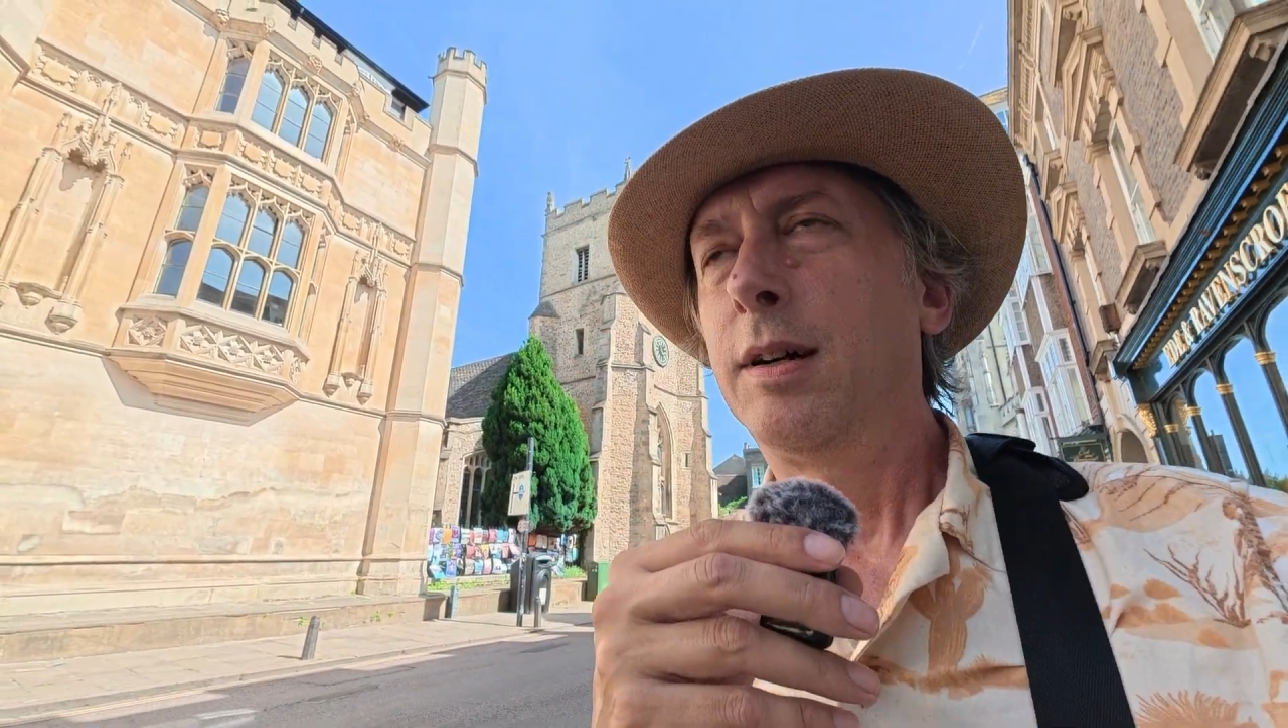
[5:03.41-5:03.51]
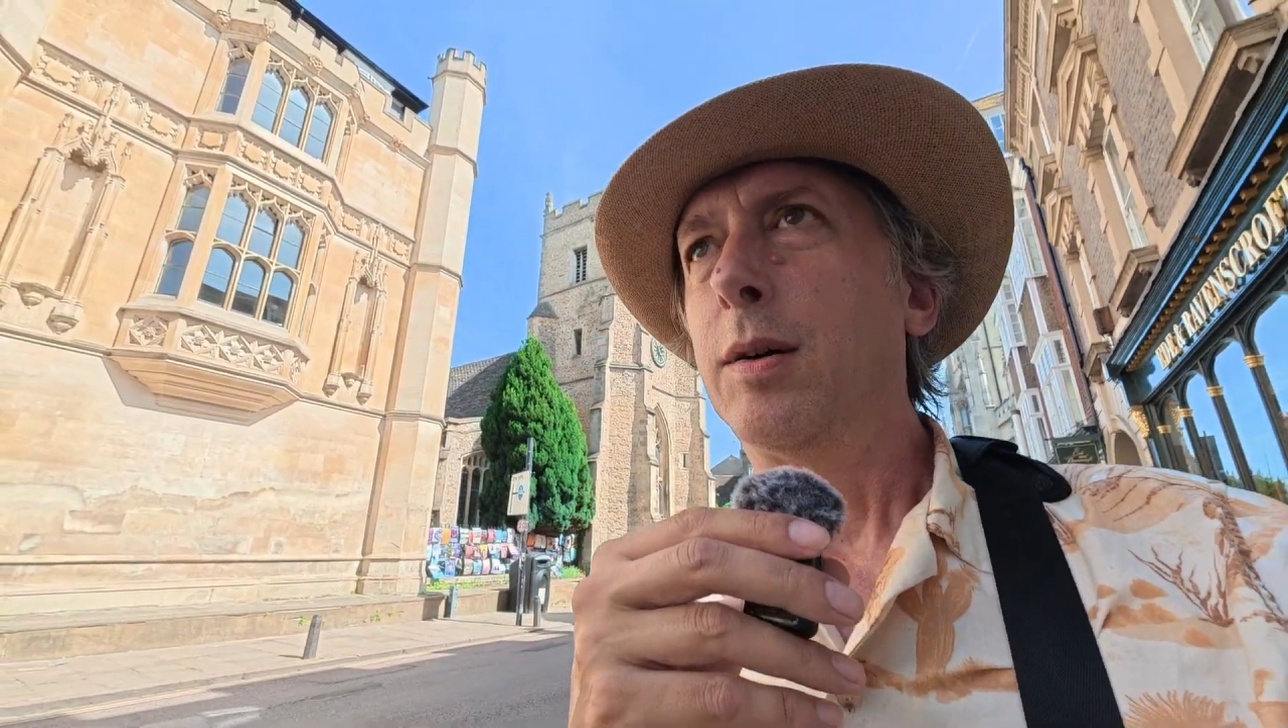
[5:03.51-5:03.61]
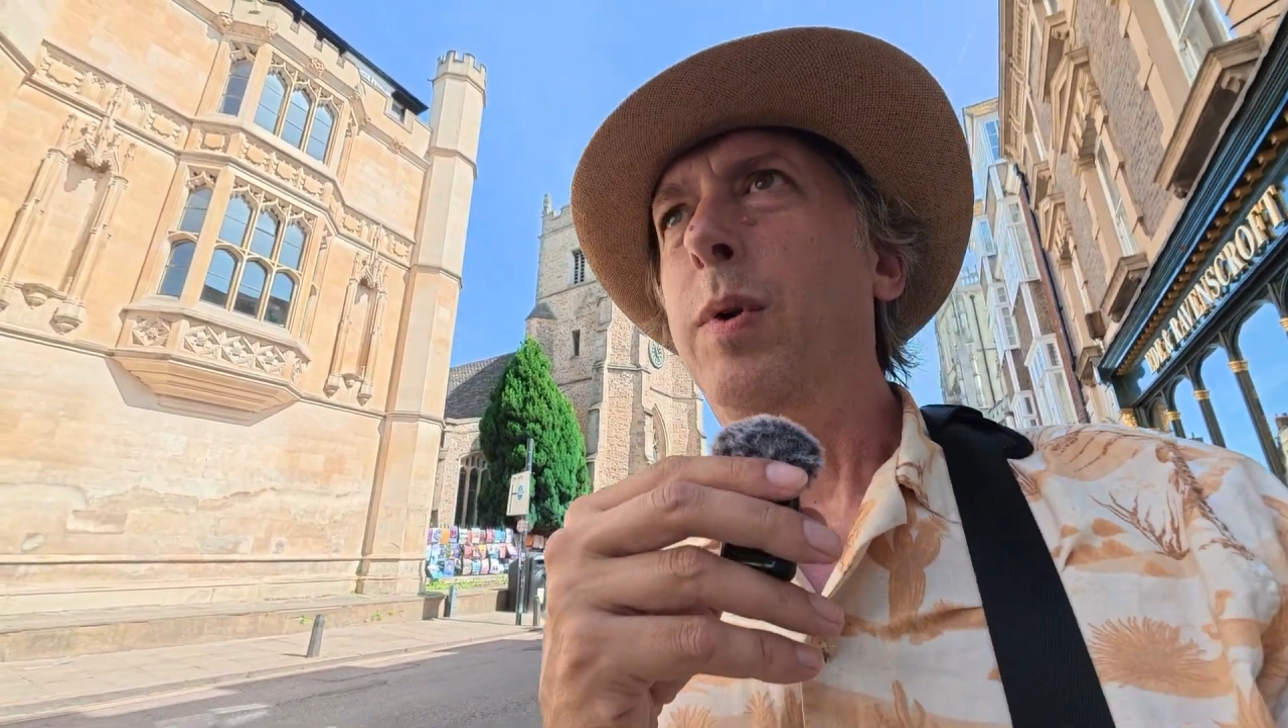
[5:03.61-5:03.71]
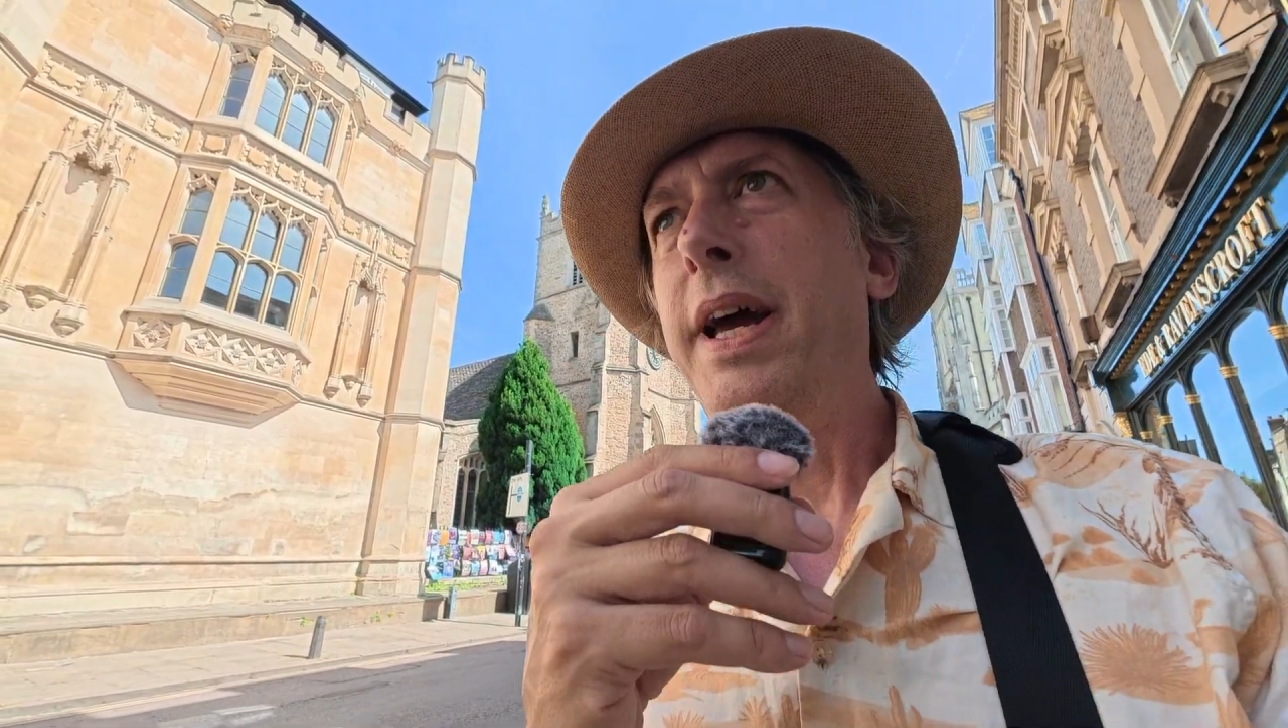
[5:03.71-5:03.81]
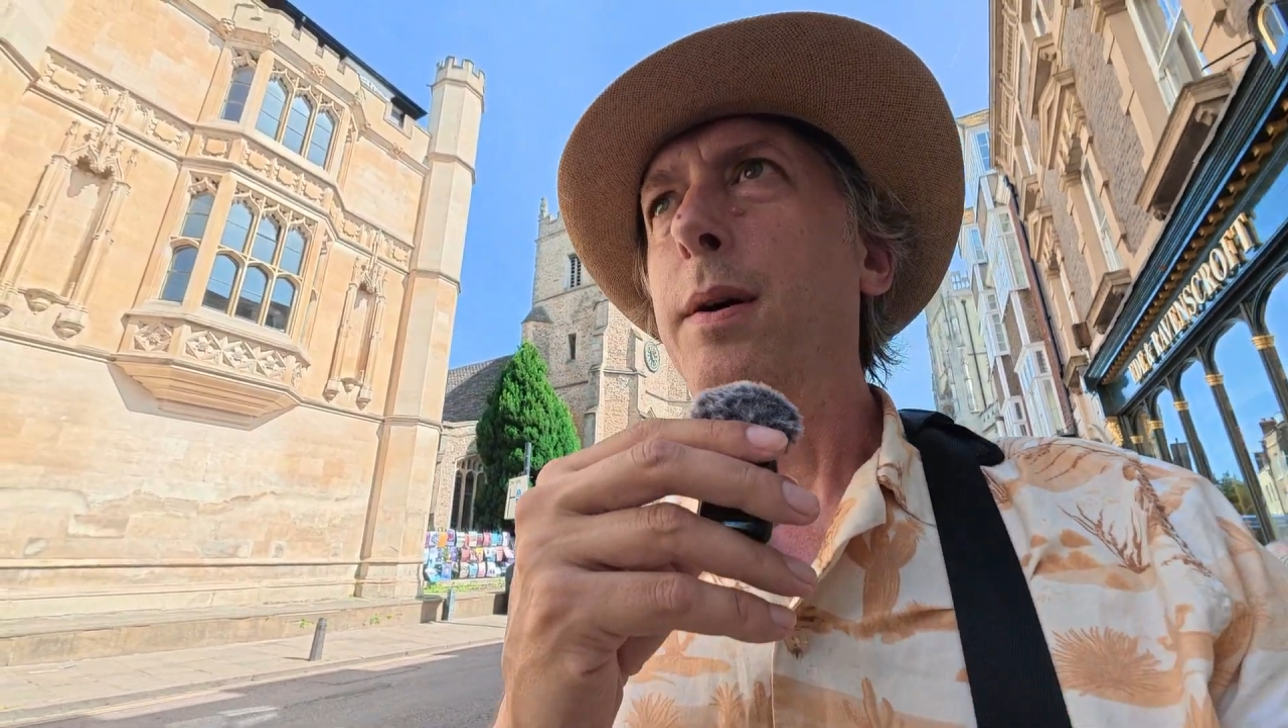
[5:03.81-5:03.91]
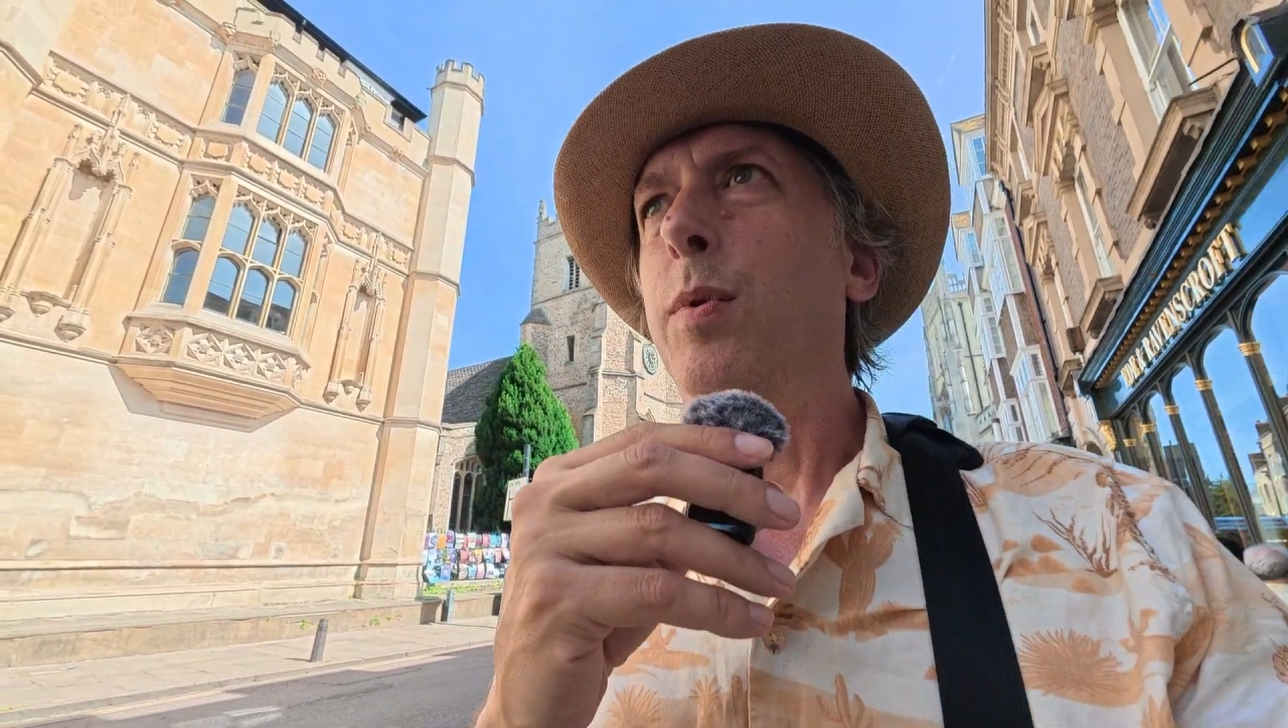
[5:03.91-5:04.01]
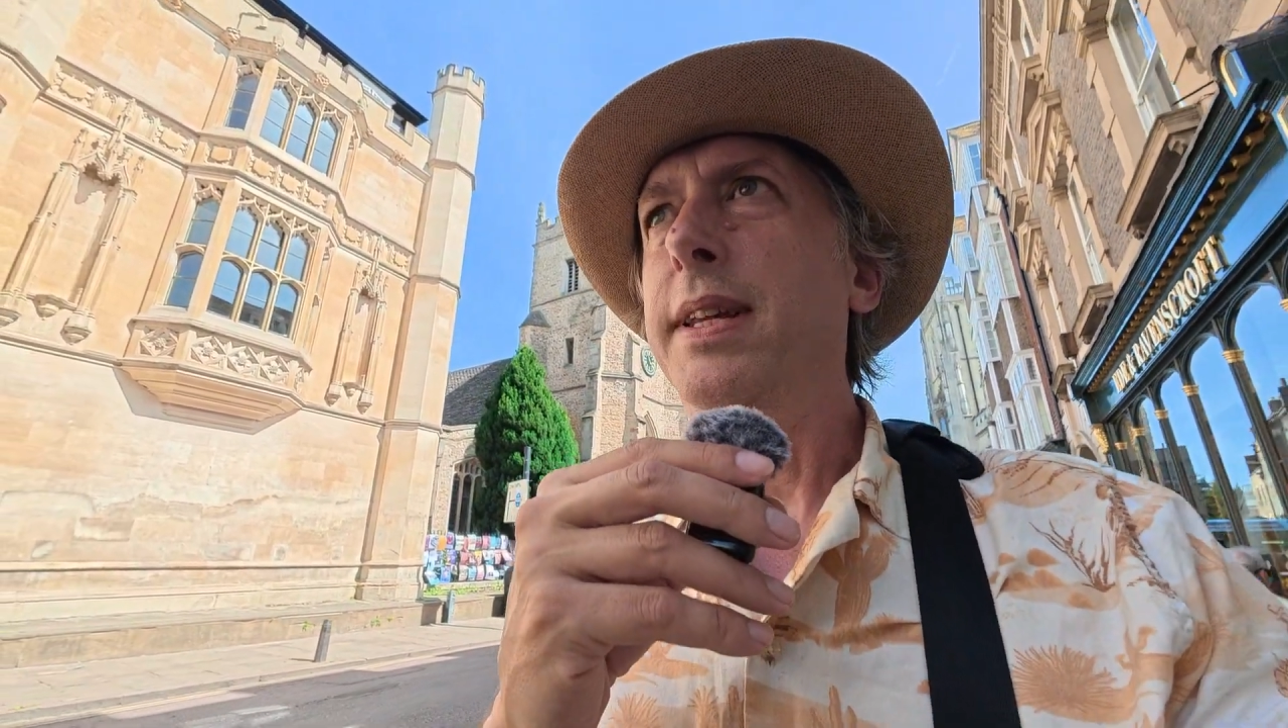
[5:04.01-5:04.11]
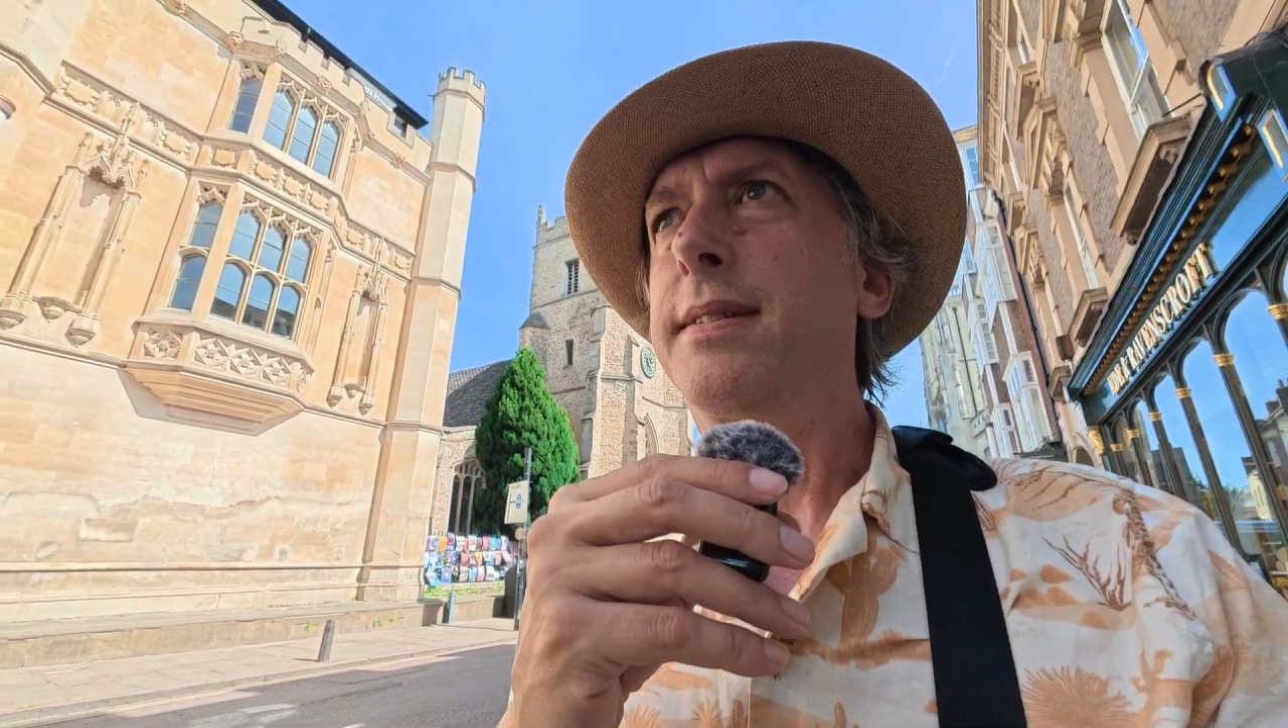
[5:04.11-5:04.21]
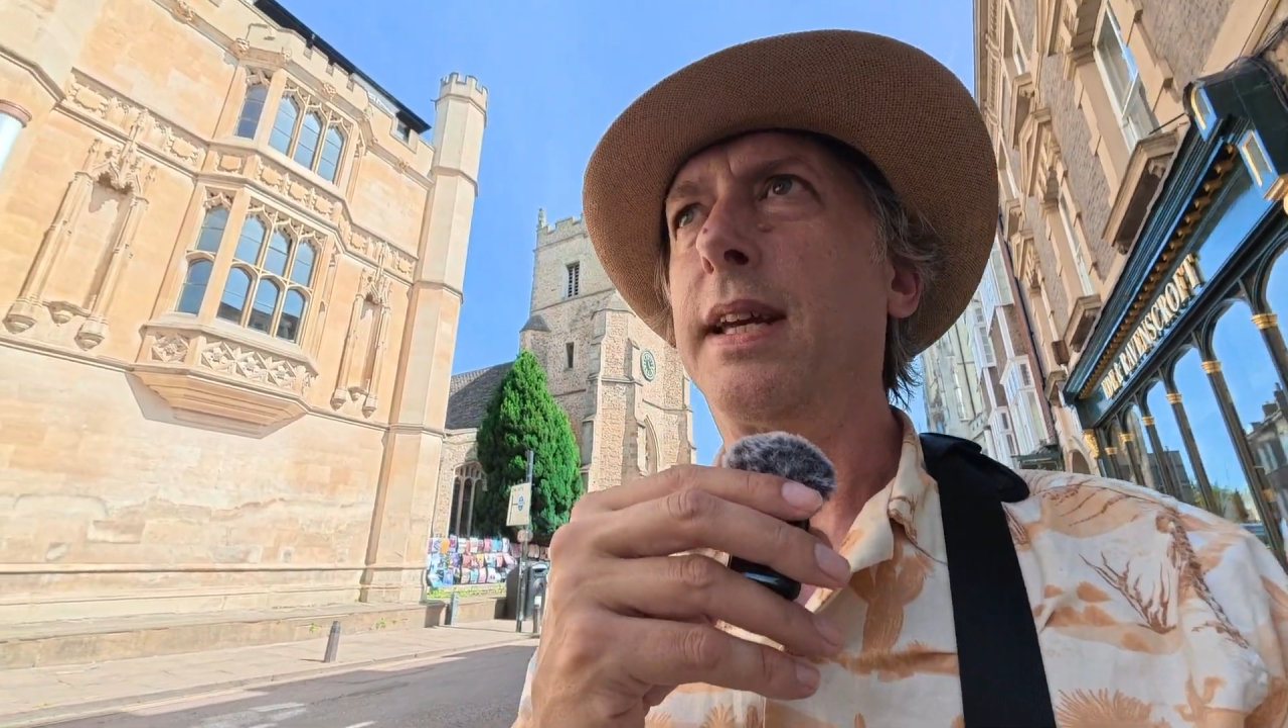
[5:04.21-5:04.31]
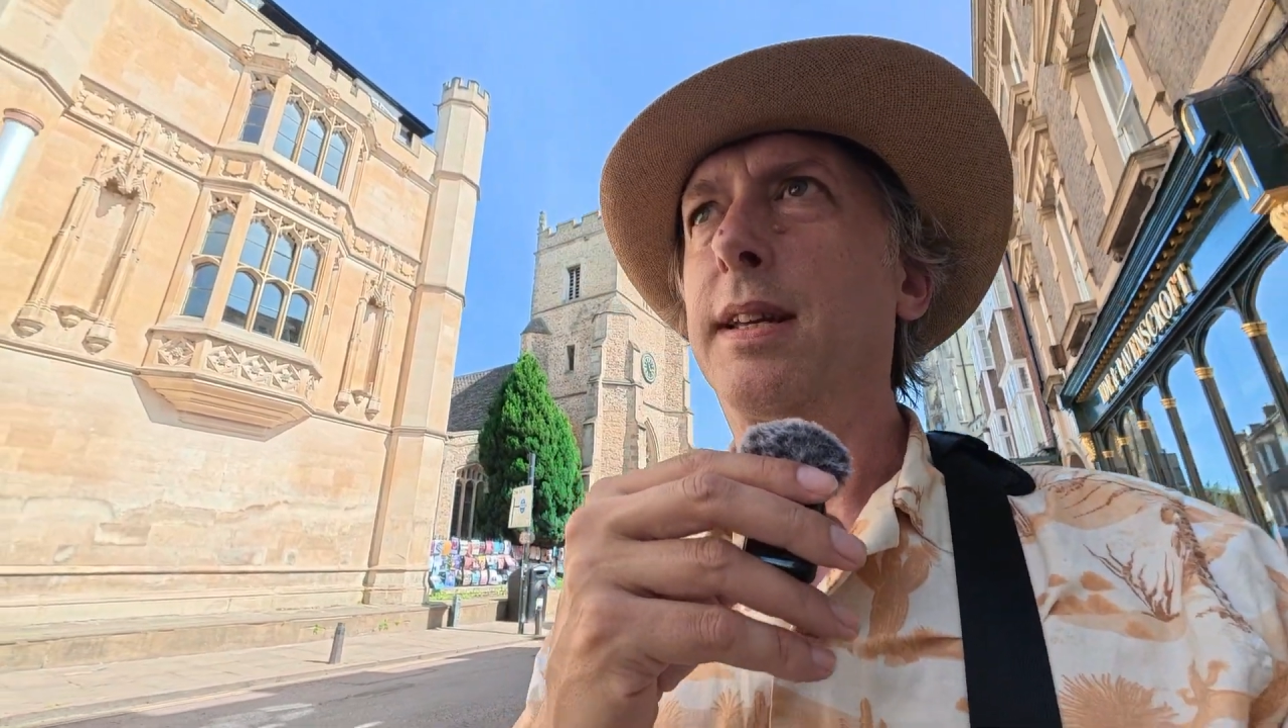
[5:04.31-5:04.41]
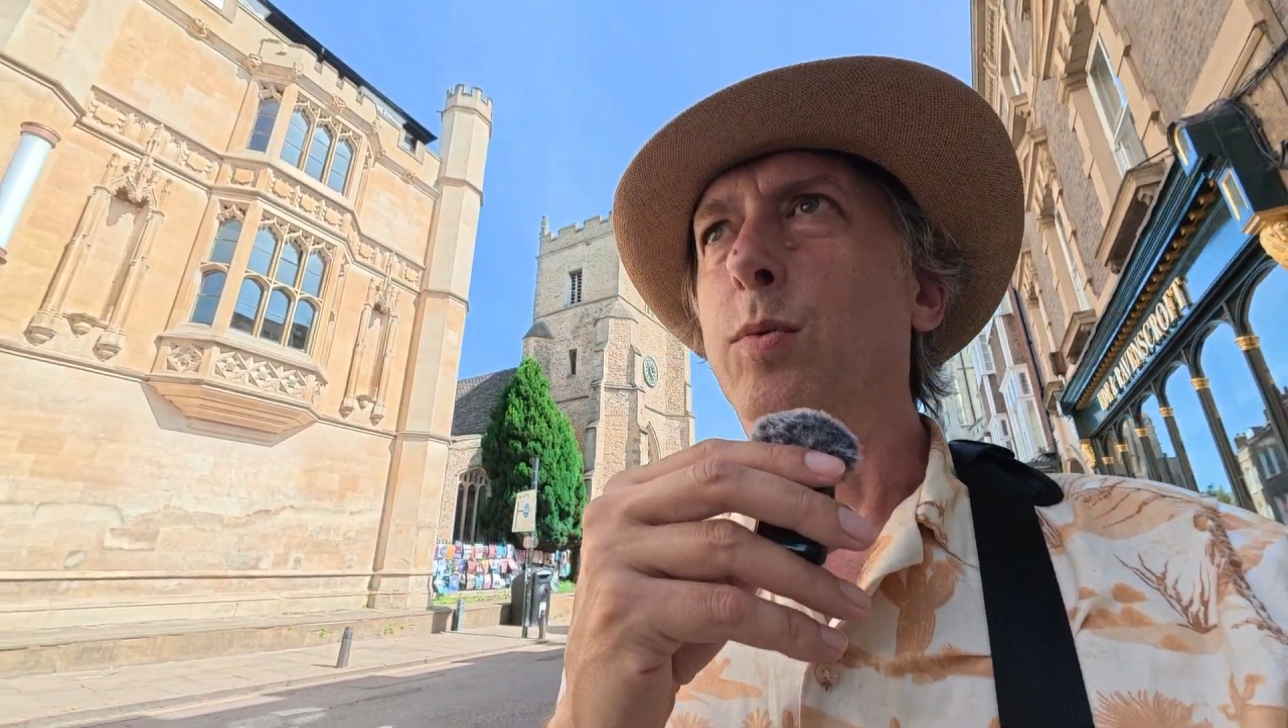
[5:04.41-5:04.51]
where we see